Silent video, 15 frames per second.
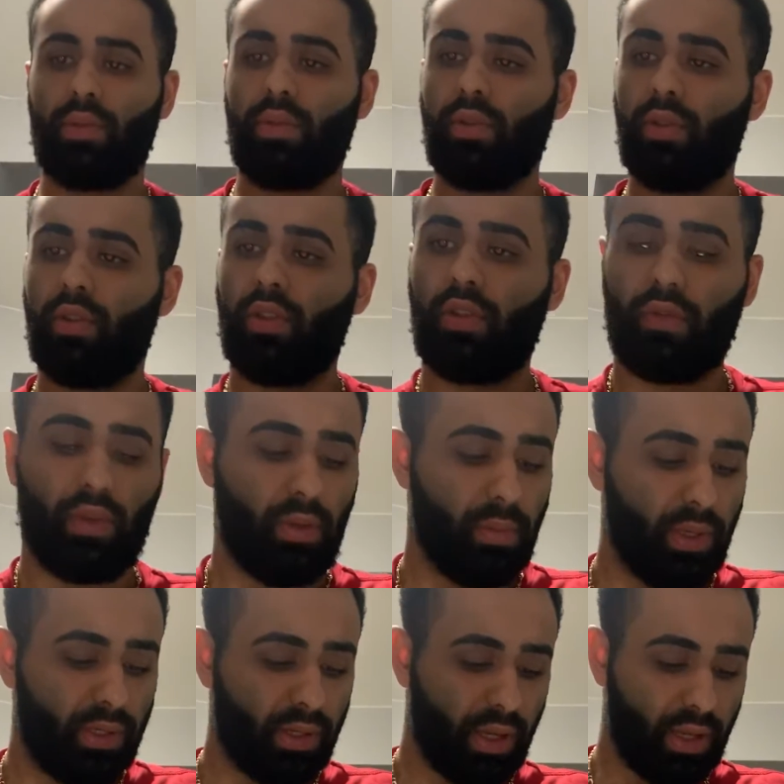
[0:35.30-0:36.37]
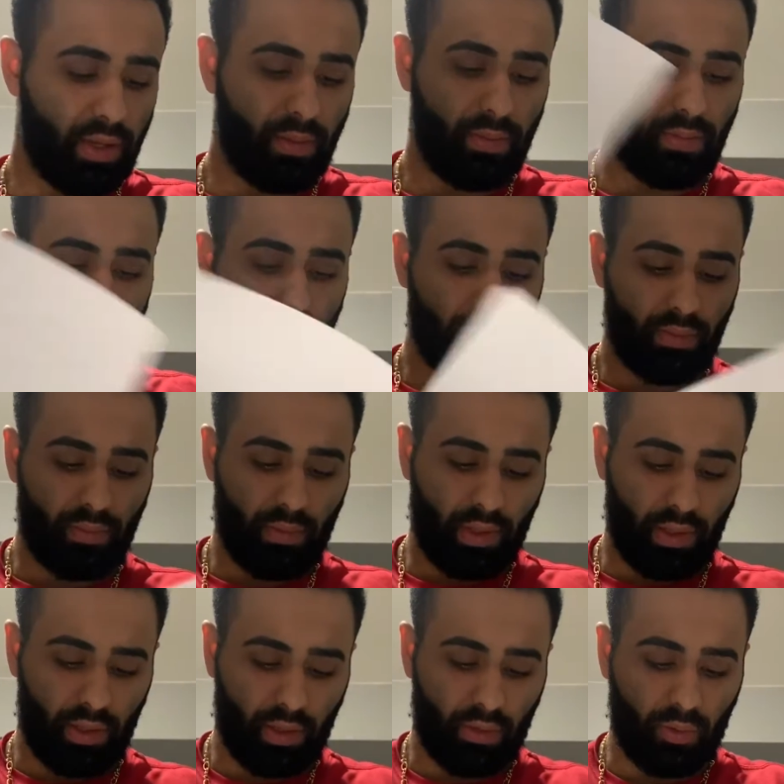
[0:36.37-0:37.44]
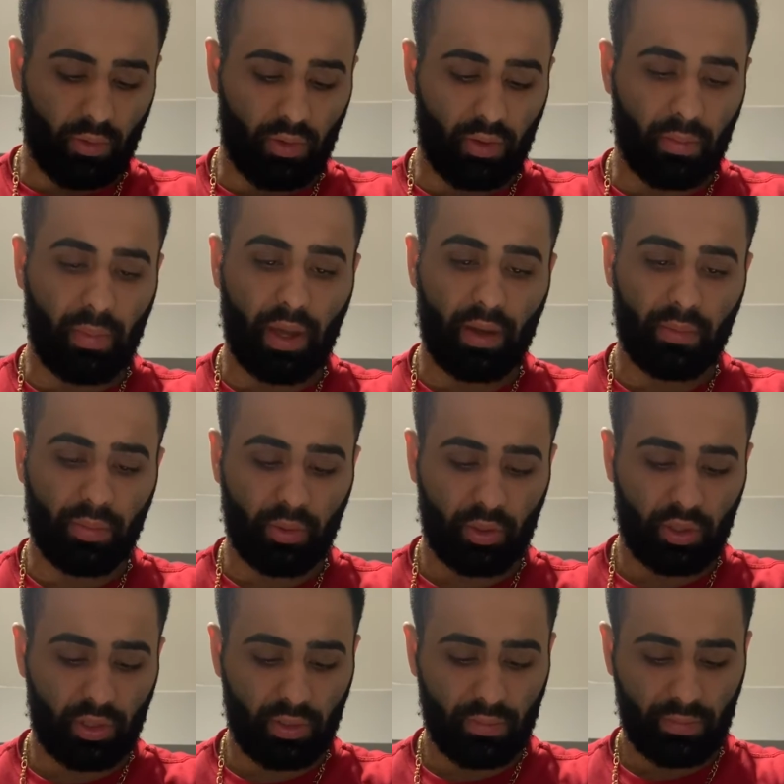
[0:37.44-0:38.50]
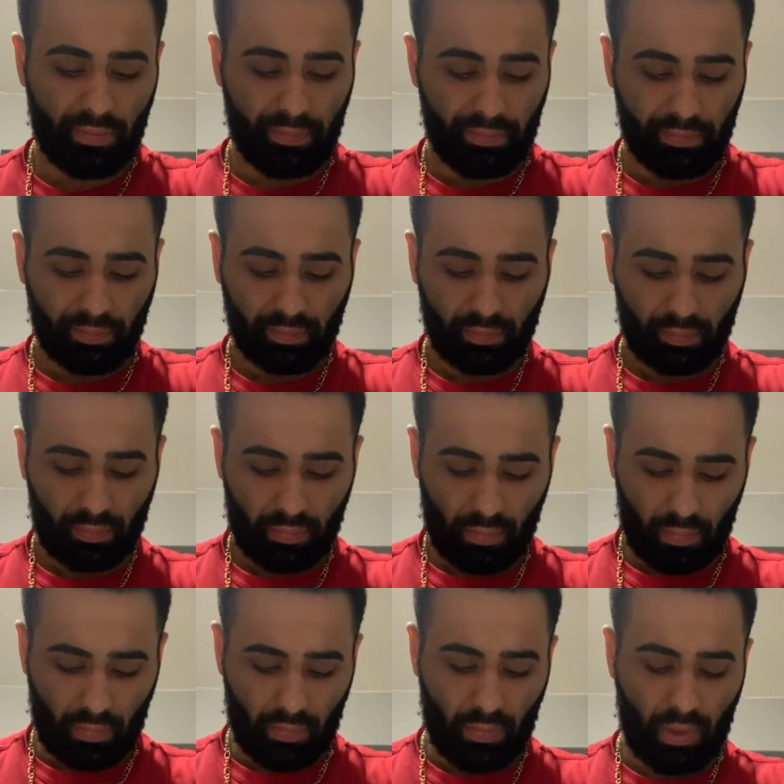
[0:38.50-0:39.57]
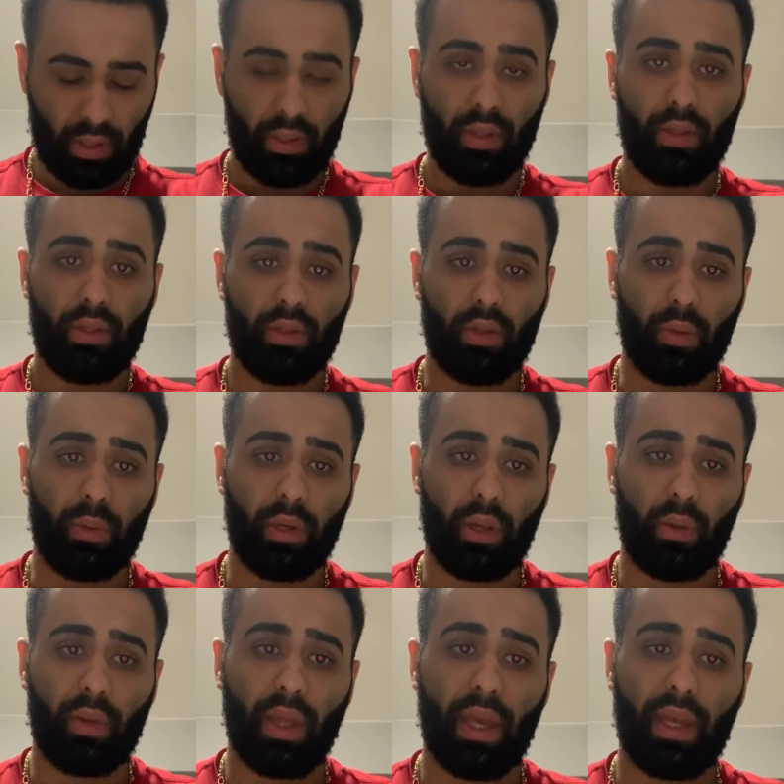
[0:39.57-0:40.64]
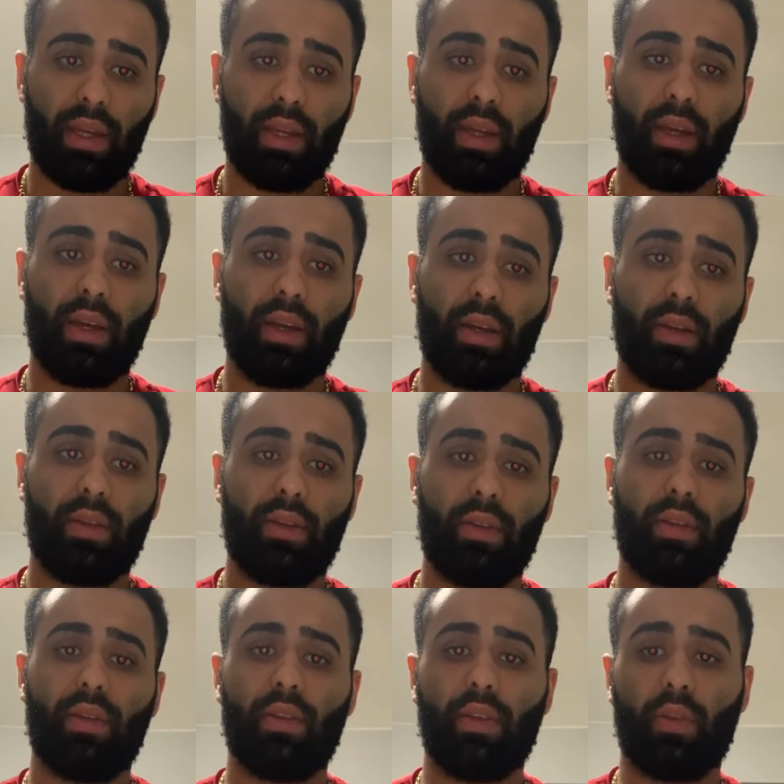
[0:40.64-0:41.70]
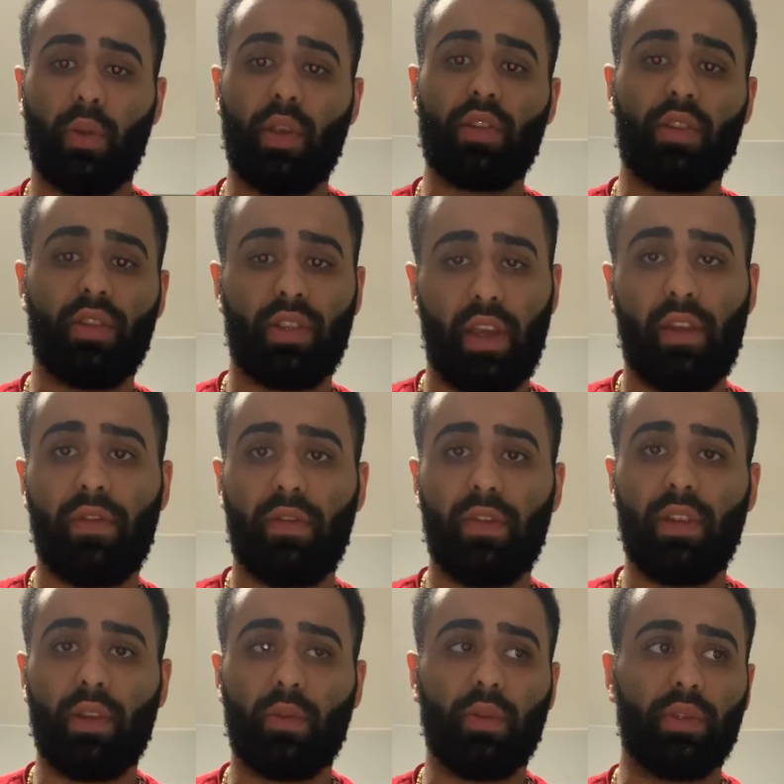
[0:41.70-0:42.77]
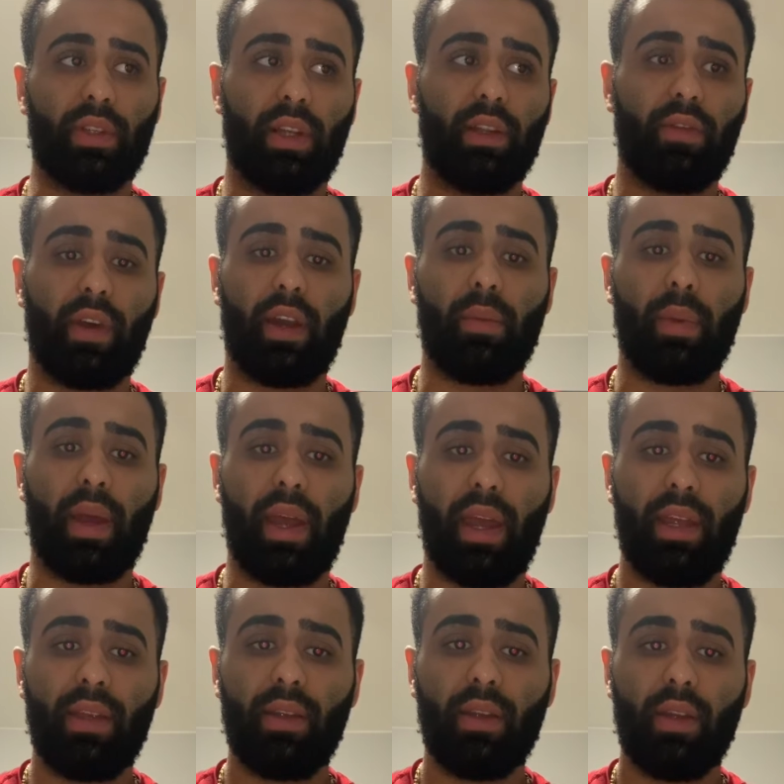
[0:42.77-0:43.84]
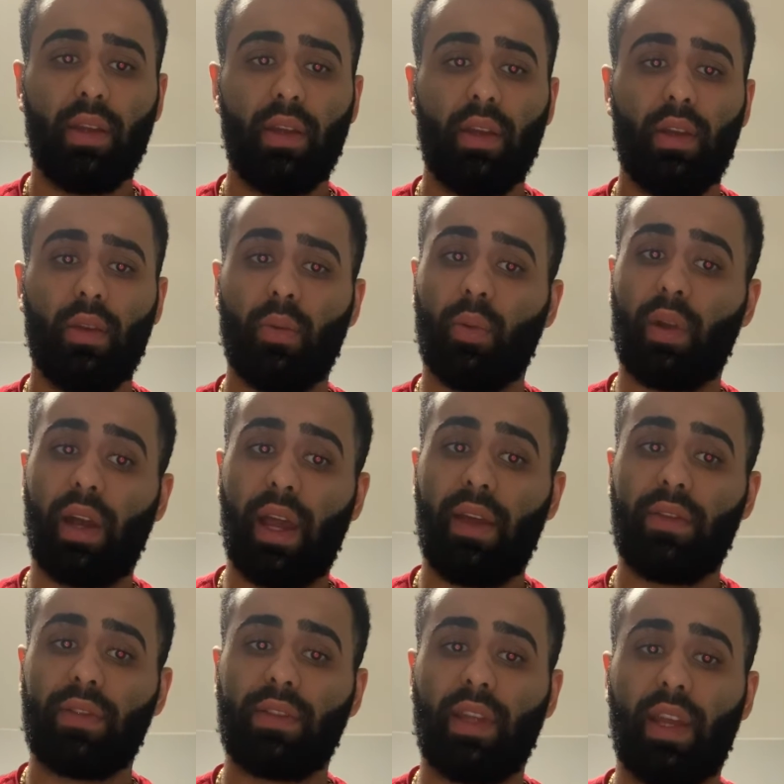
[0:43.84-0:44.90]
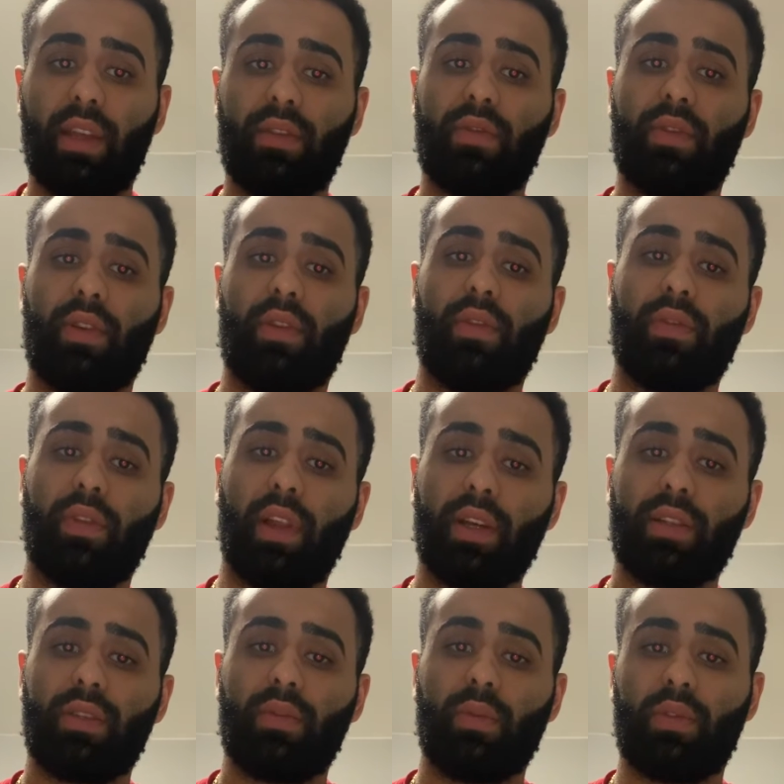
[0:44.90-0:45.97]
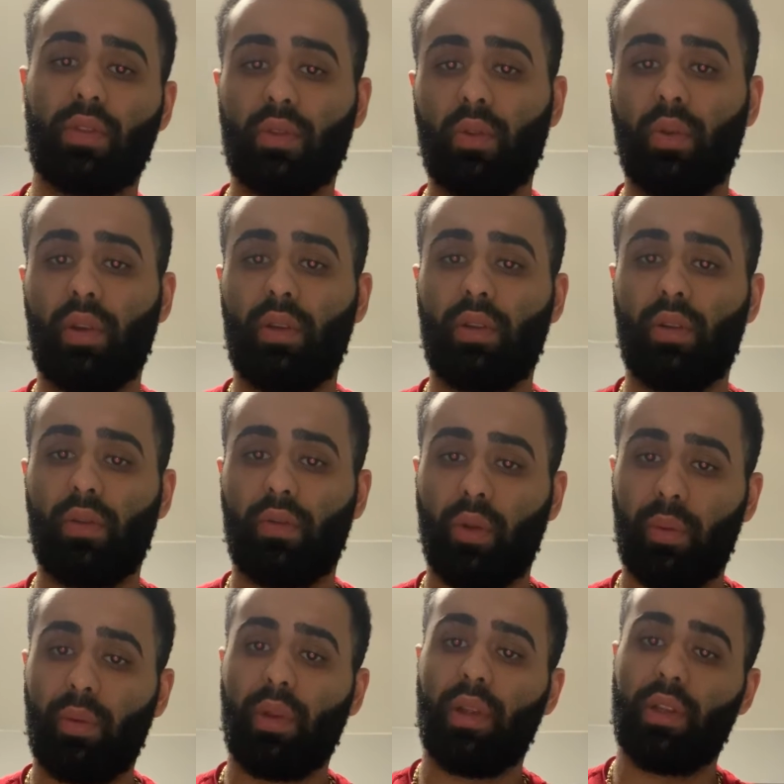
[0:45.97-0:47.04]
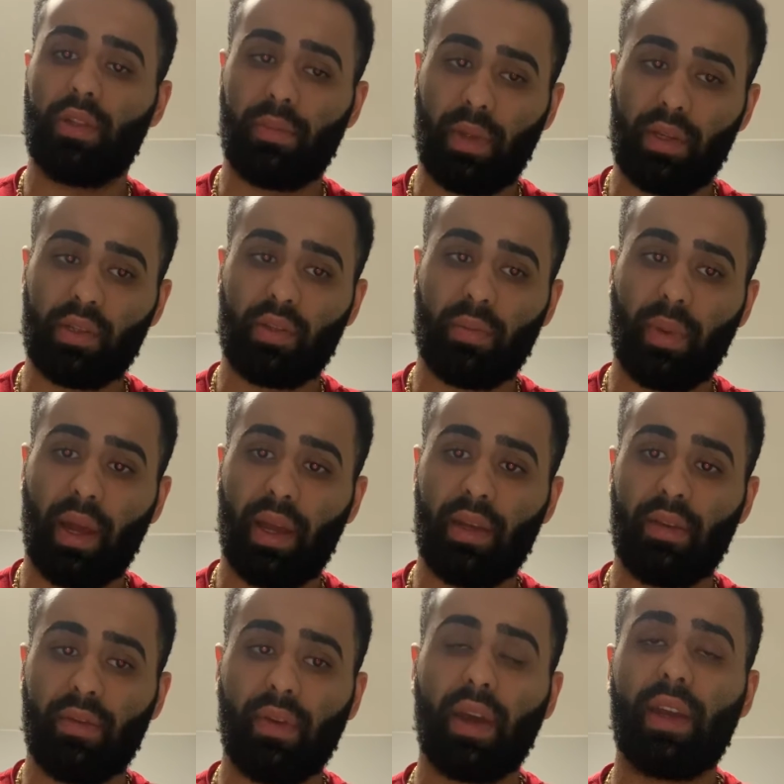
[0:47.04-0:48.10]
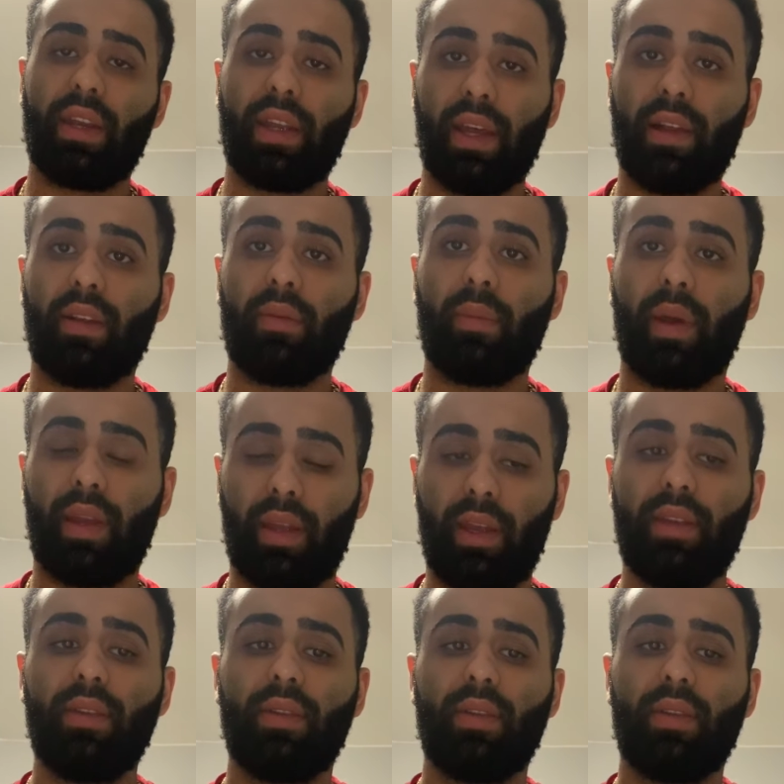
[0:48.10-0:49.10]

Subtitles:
Just for the meantime, ignore the bottom portion. So we know that the equation is F equals L divided by A, where F stands for flux, which according to the formula is measured by dividing L by A.